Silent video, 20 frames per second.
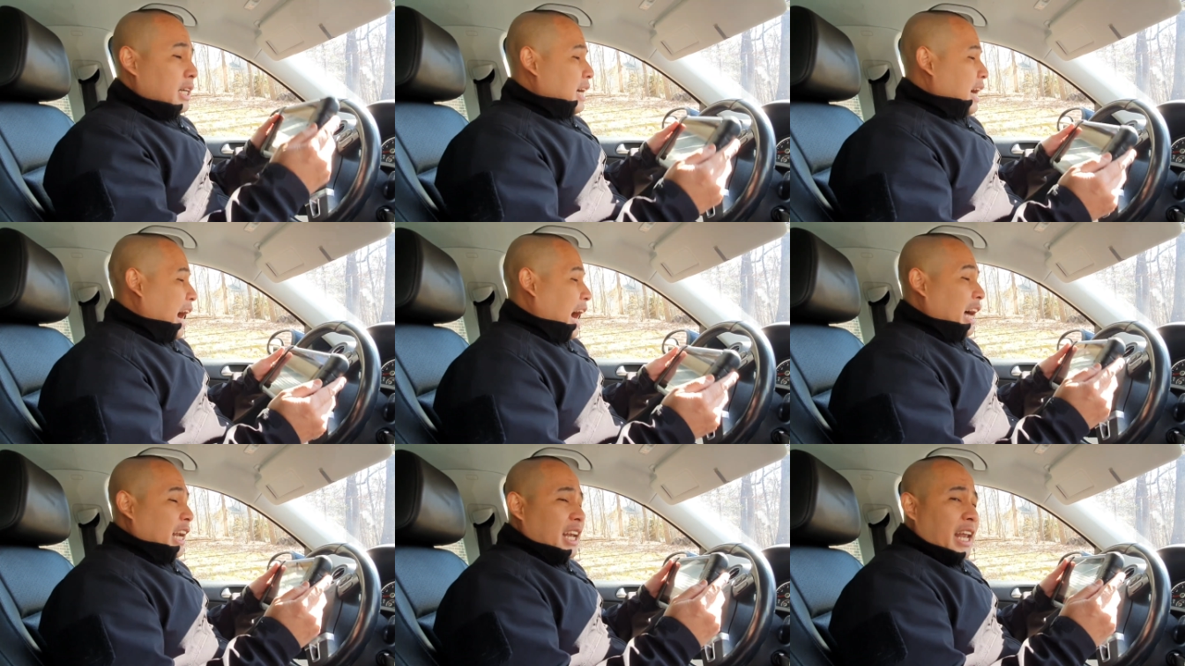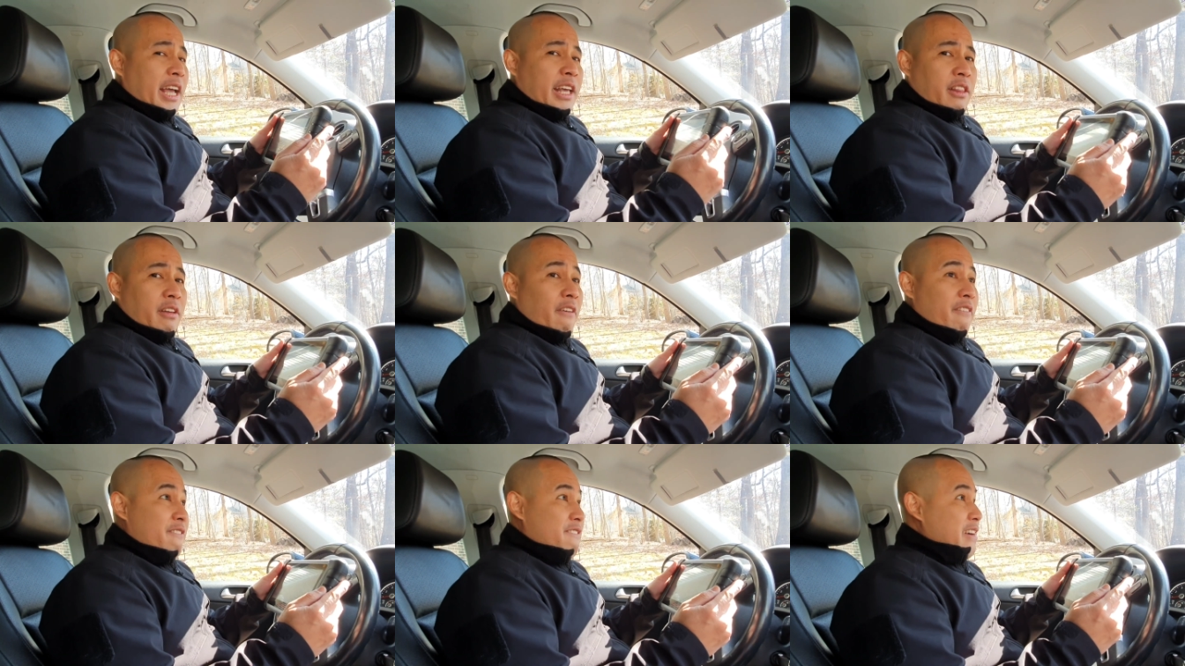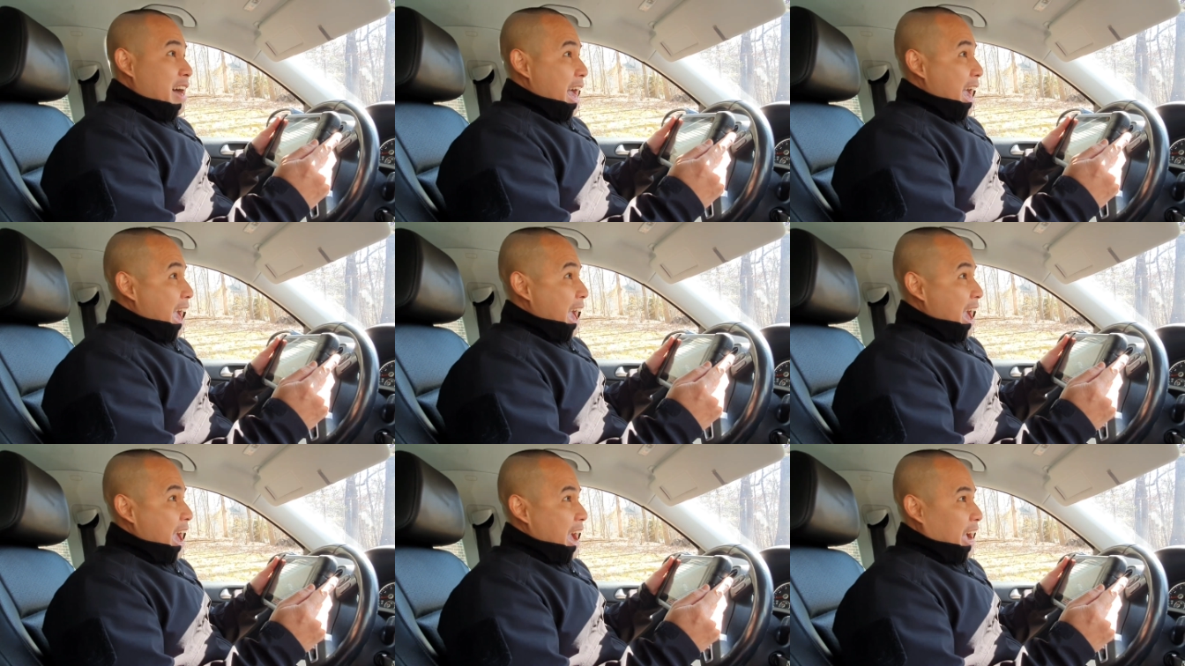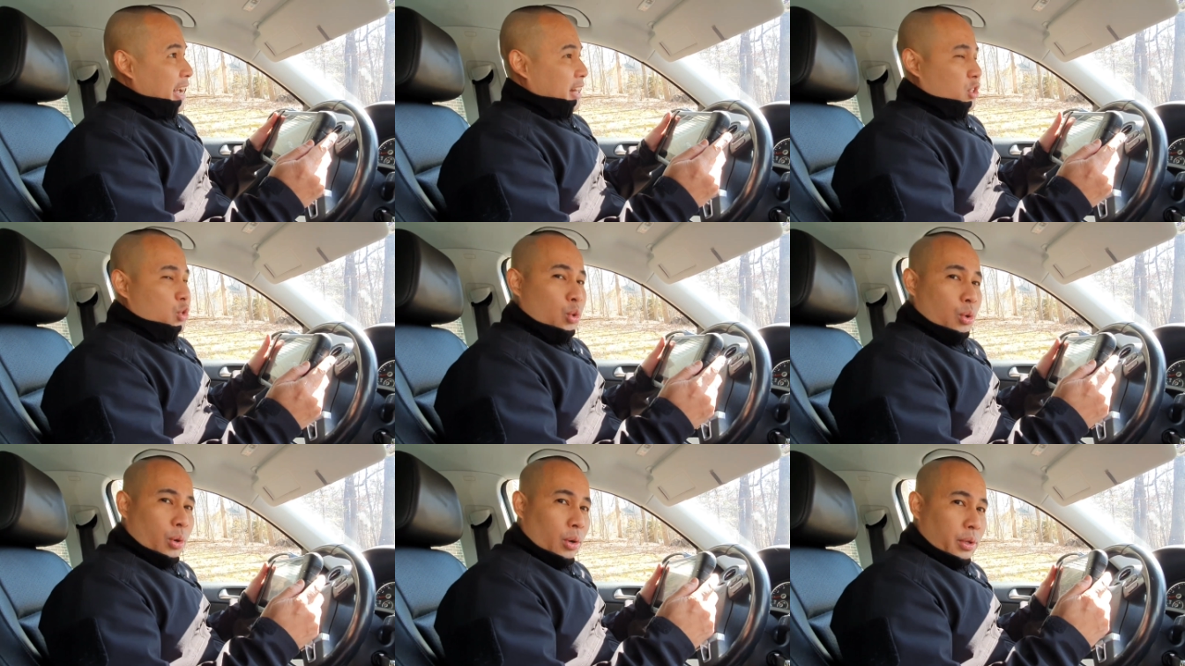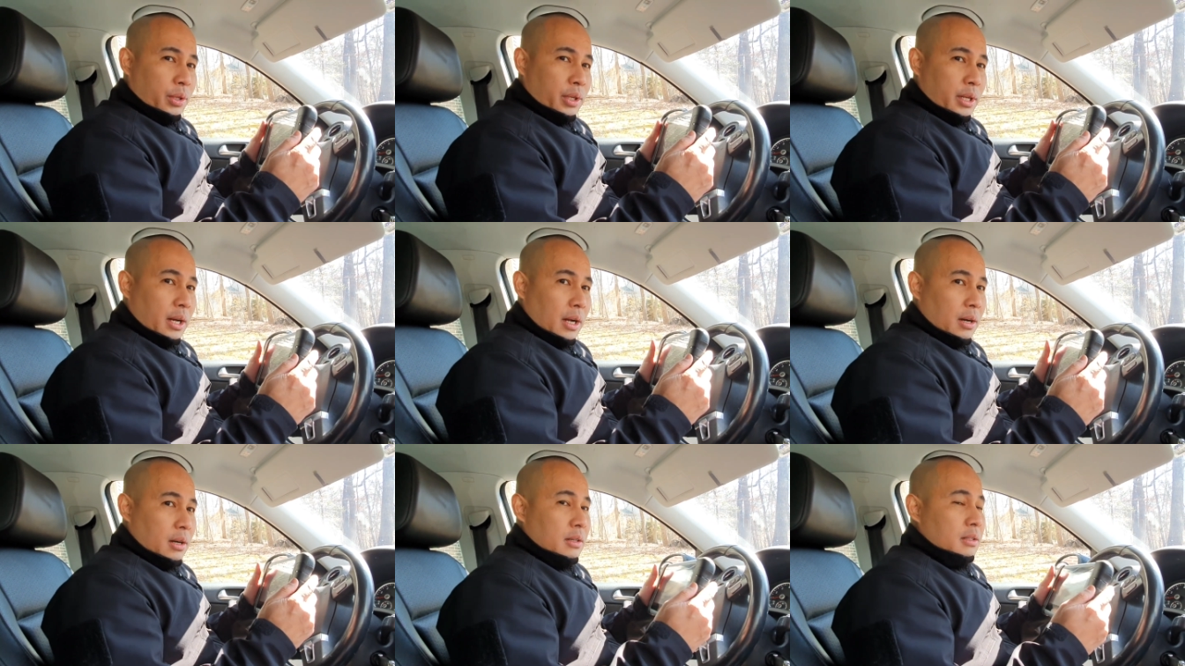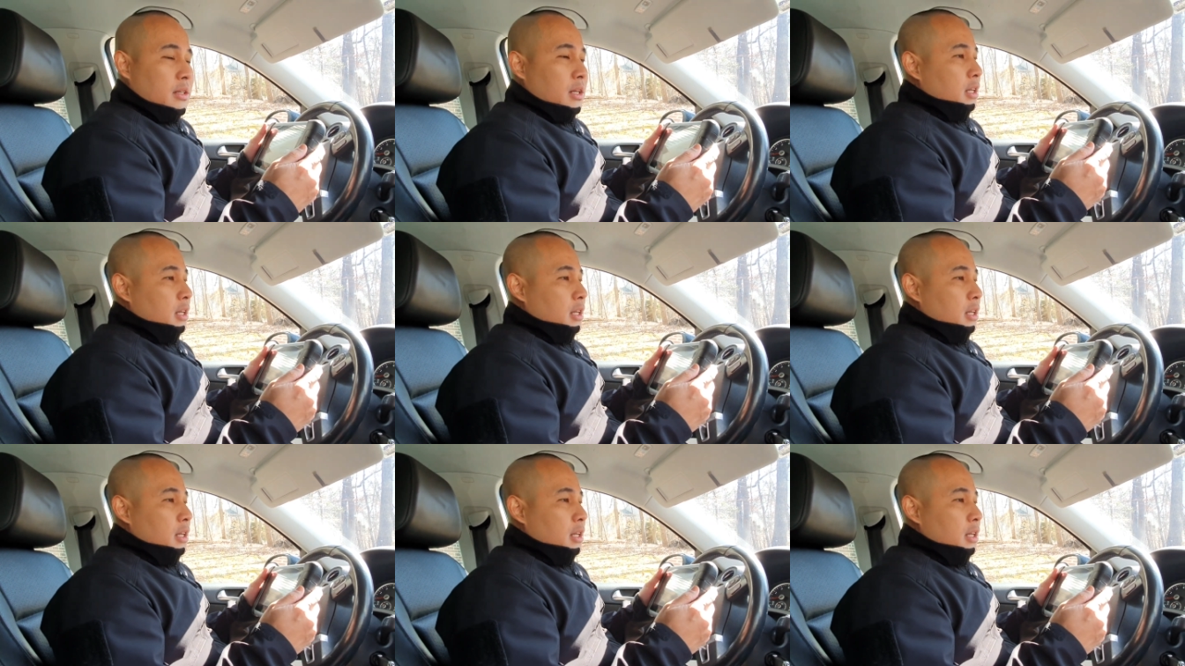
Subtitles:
Unlike the VAG tool, you know.